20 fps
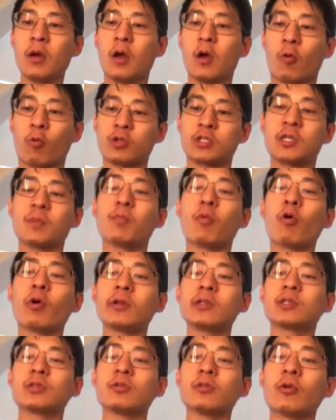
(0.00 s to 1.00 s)
What's
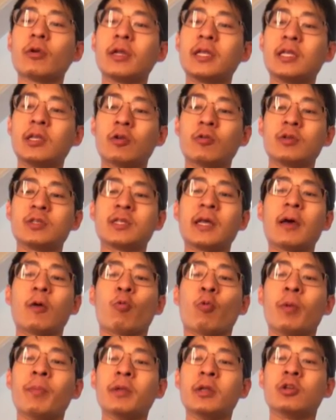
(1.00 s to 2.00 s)
important to learn here is that
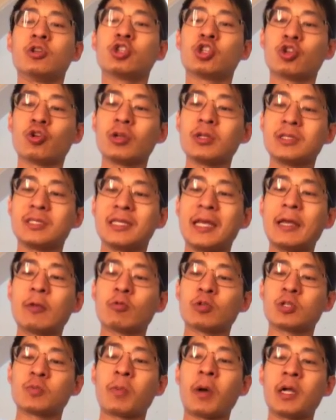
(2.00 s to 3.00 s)
women shouldn't take
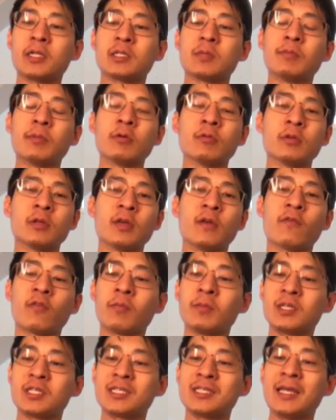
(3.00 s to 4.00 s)
responsibility for
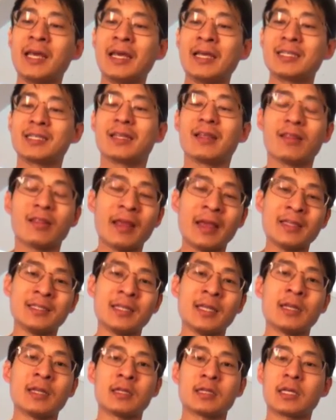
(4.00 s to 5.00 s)
mistakes they
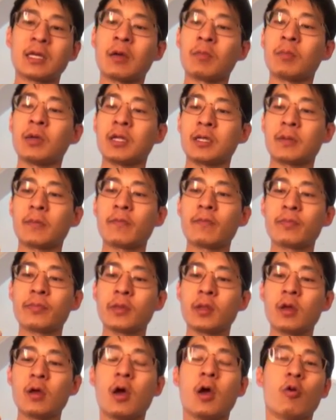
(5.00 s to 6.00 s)
didn't commit.
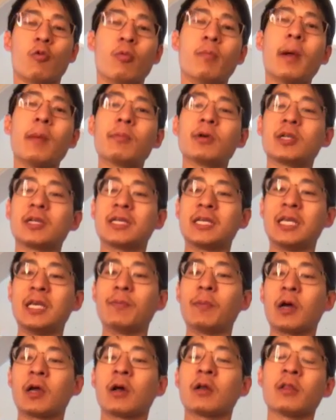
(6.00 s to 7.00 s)
Remember to keep
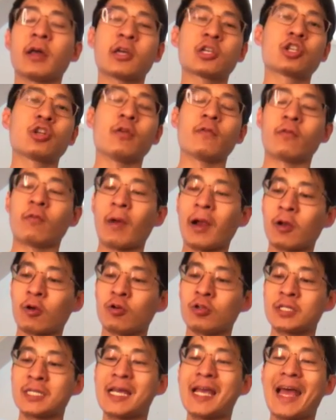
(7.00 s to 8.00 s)
a collection of
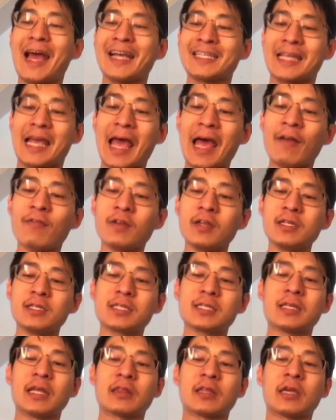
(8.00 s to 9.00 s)
records as evidence
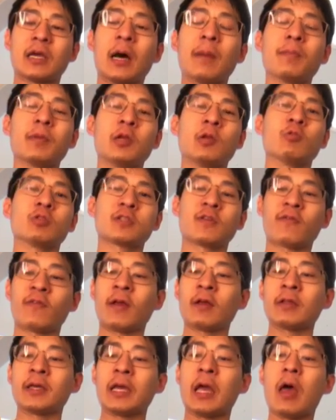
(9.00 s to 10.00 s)
that the company was
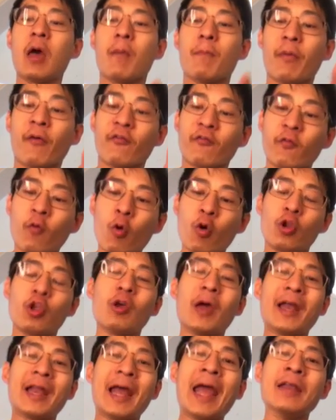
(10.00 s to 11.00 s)
failing before you
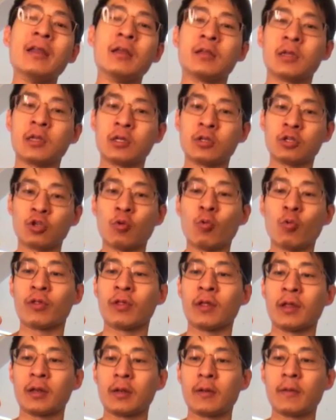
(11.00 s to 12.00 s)
had anything to do
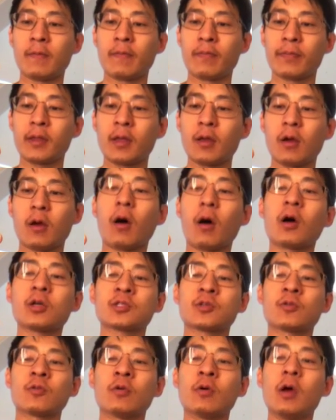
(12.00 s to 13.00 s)
it.
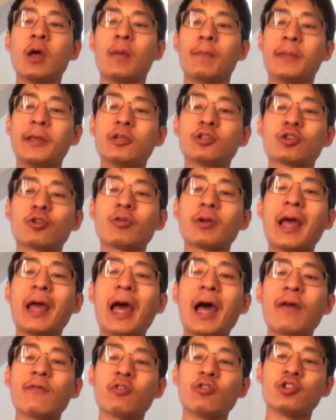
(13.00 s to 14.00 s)
Also, be sure to
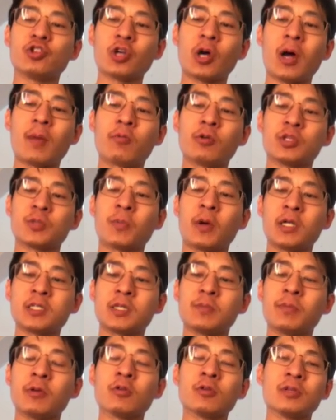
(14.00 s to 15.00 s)
have your job
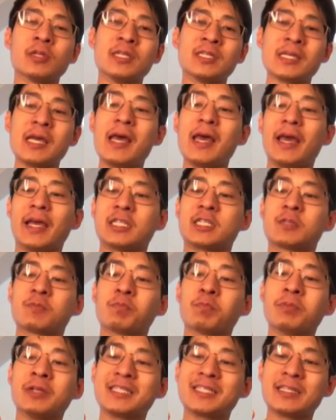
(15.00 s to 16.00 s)
responsibilities
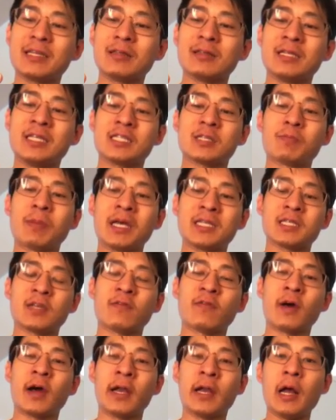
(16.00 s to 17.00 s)
explicitly
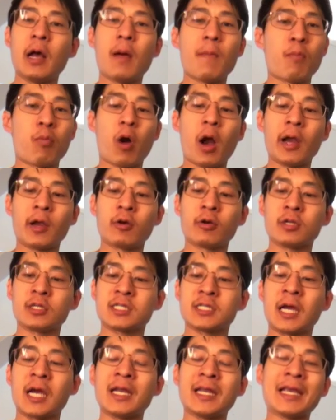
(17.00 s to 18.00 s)
specified prior to
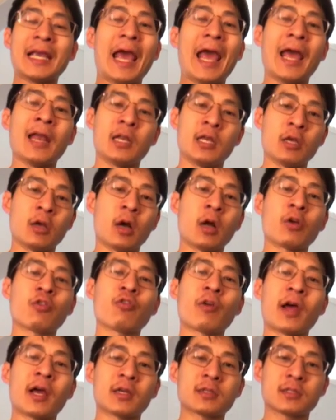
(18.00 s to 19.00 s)
signing any
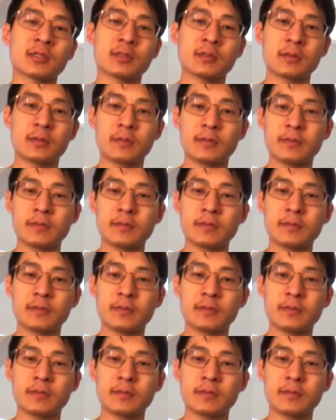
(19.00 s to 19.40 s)
contracts.